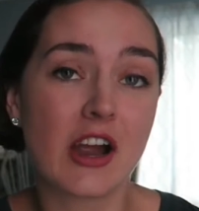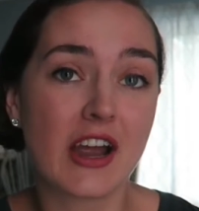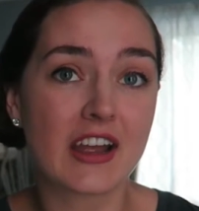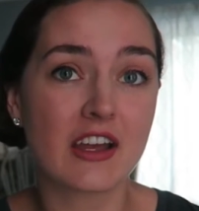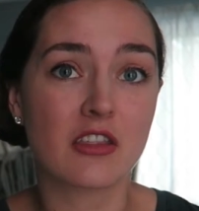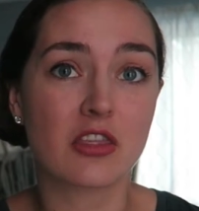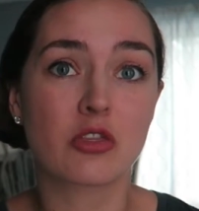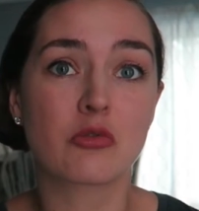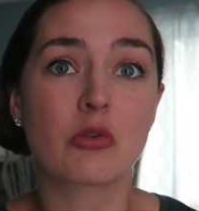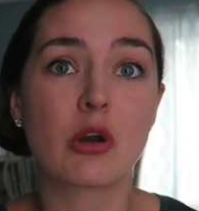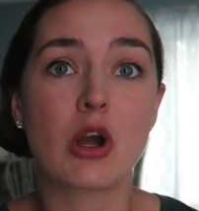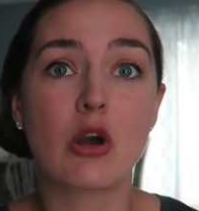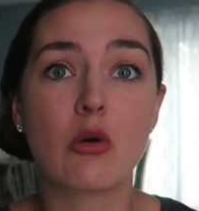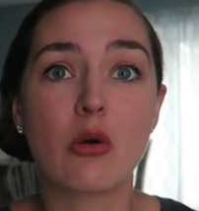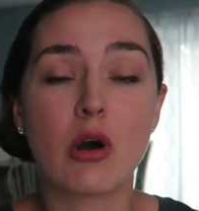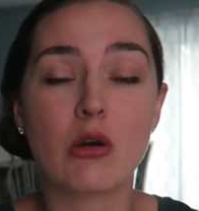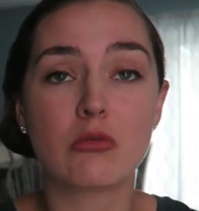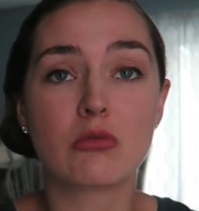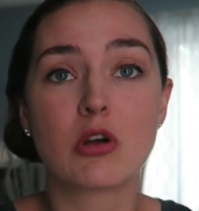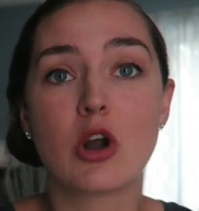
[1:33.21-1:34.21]
I could
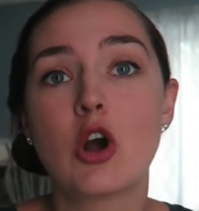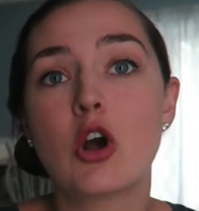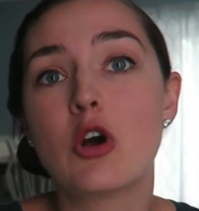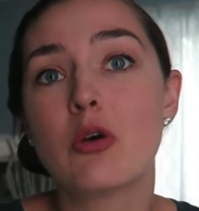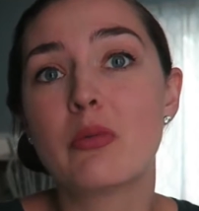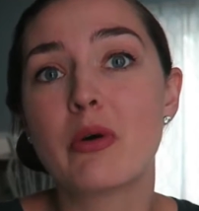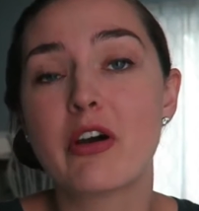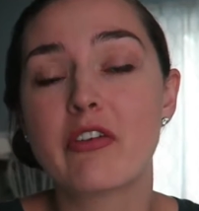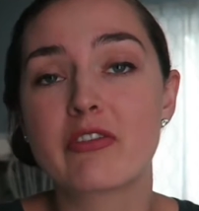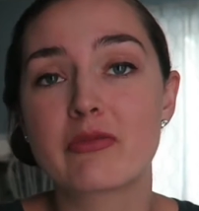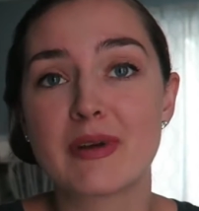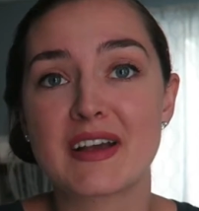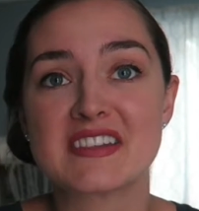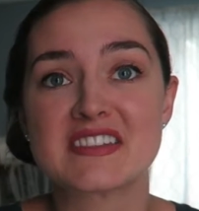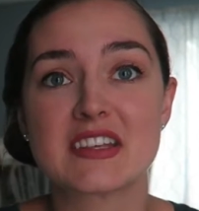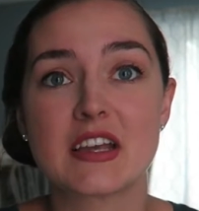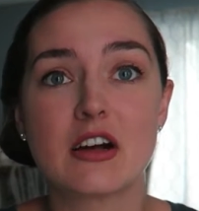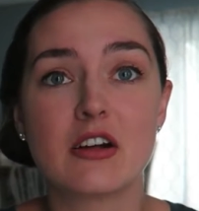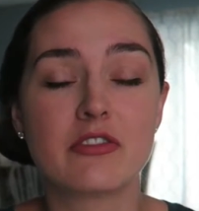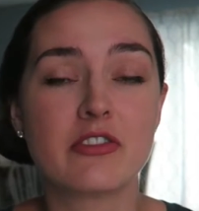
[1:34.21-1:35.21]
throw a robe over
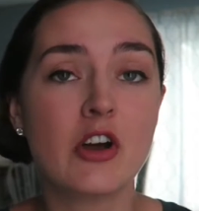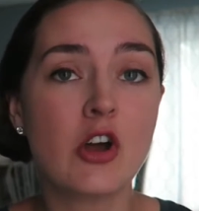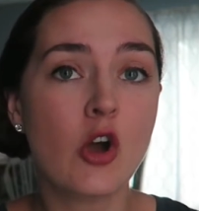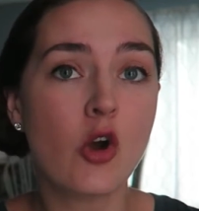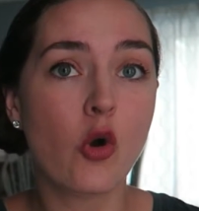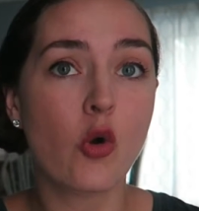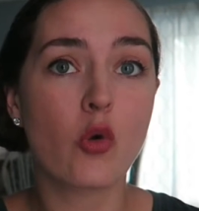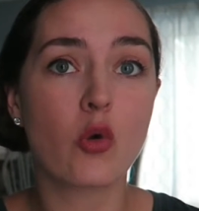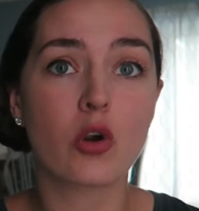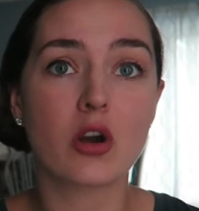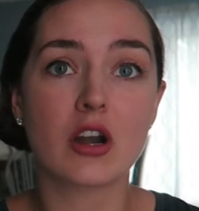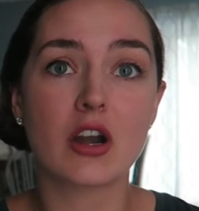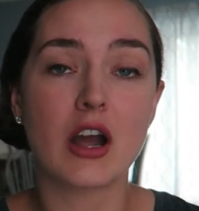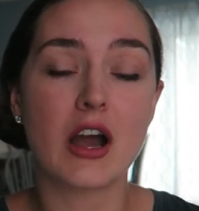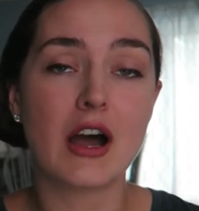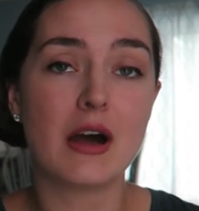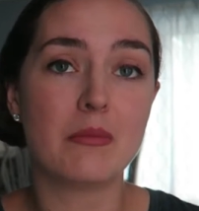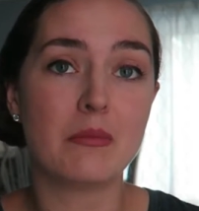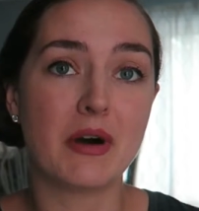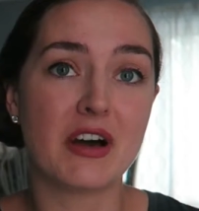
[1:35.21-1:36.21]
myself or
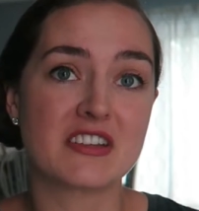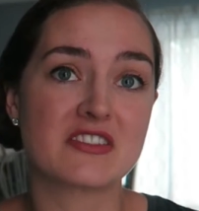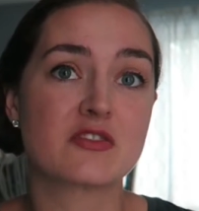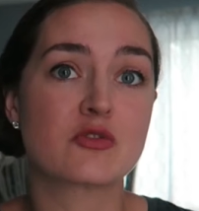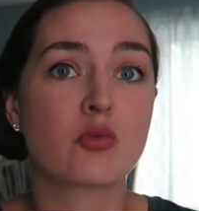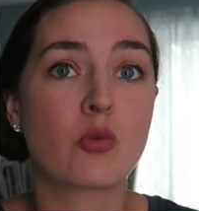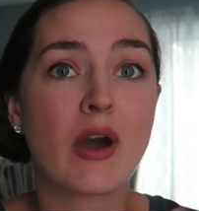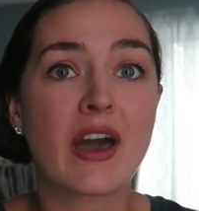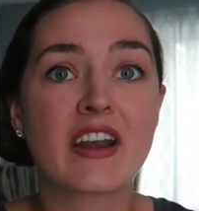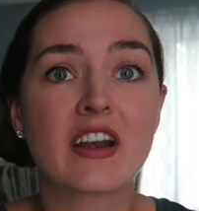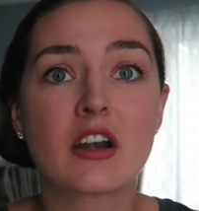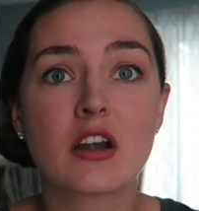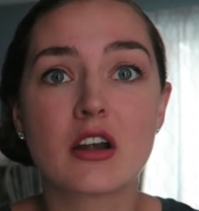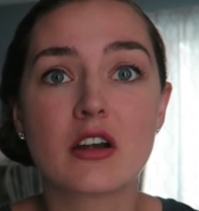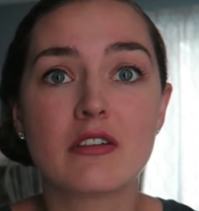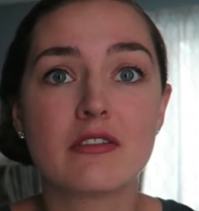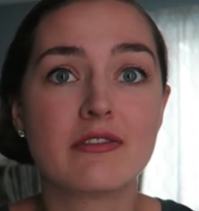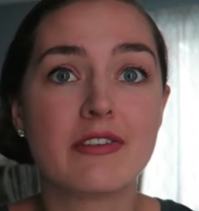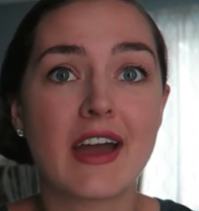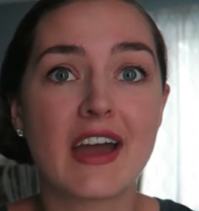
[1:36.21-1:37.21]
a
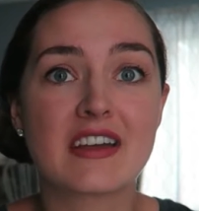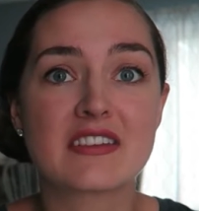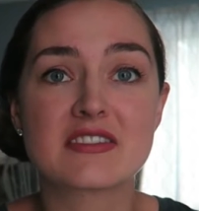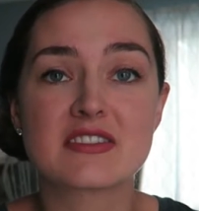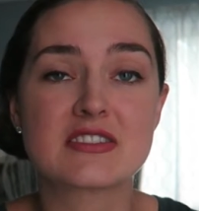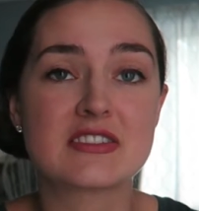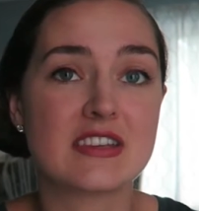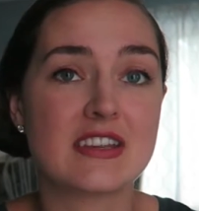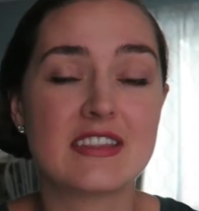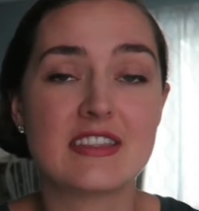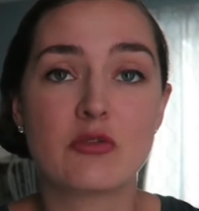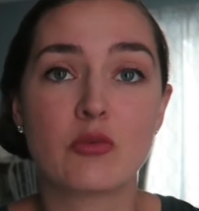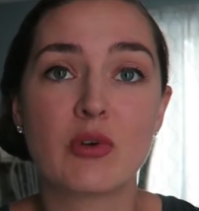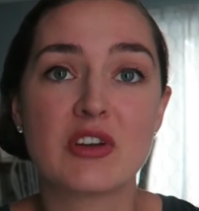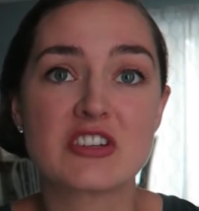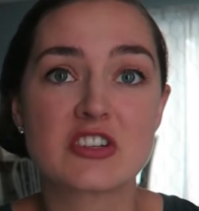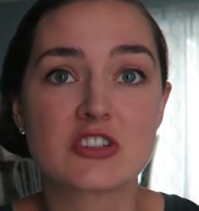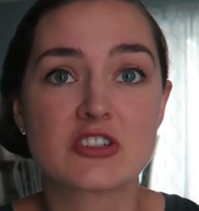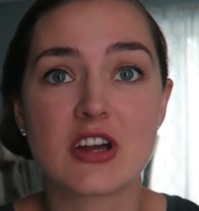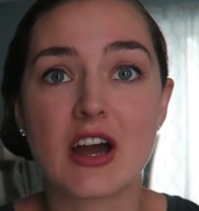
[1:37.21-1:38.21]
sweater vest in the
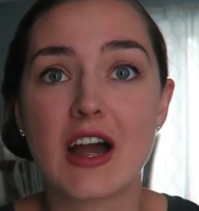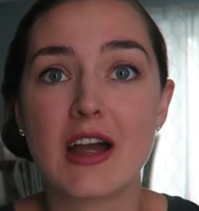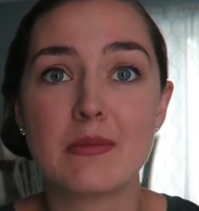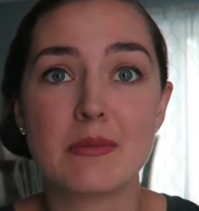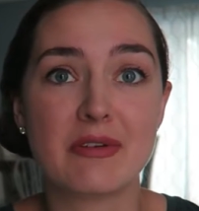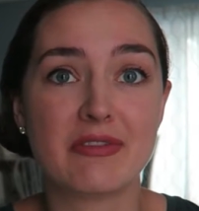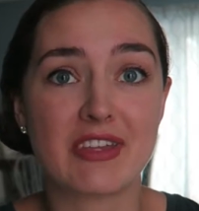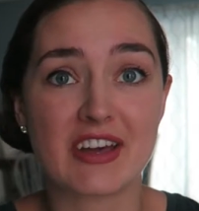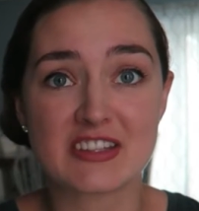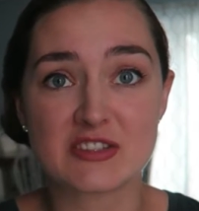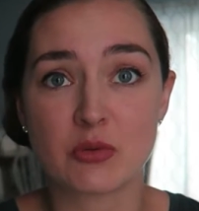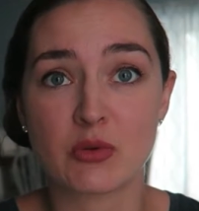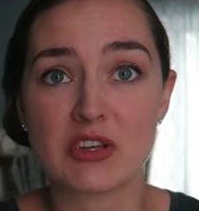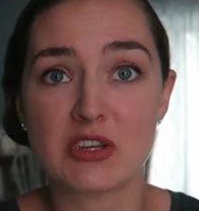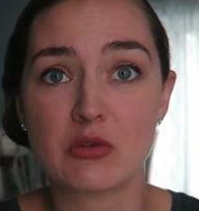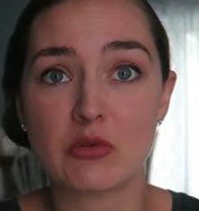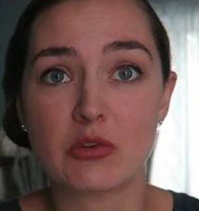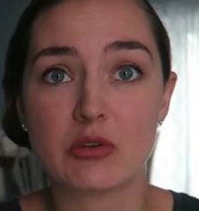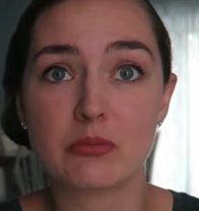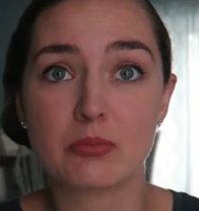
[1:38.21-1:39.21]
wintertime if that's what
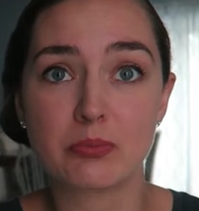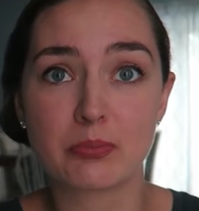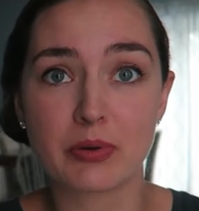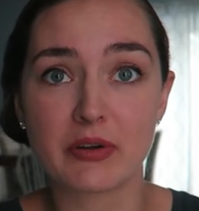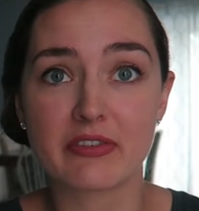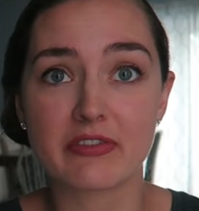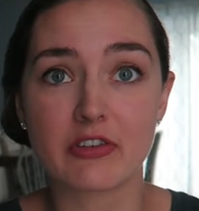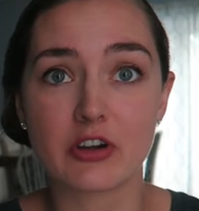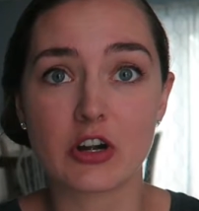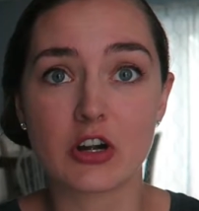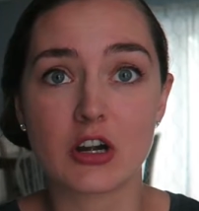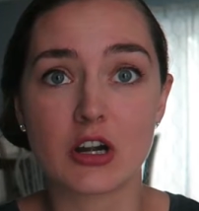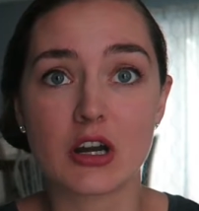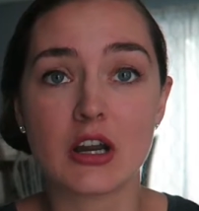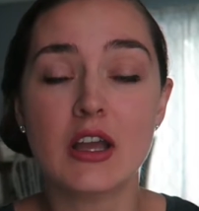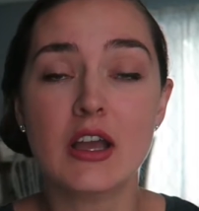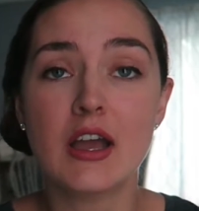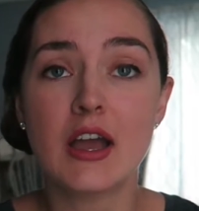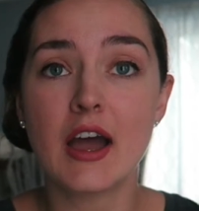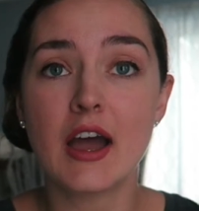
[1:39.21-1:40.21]
you would prefer,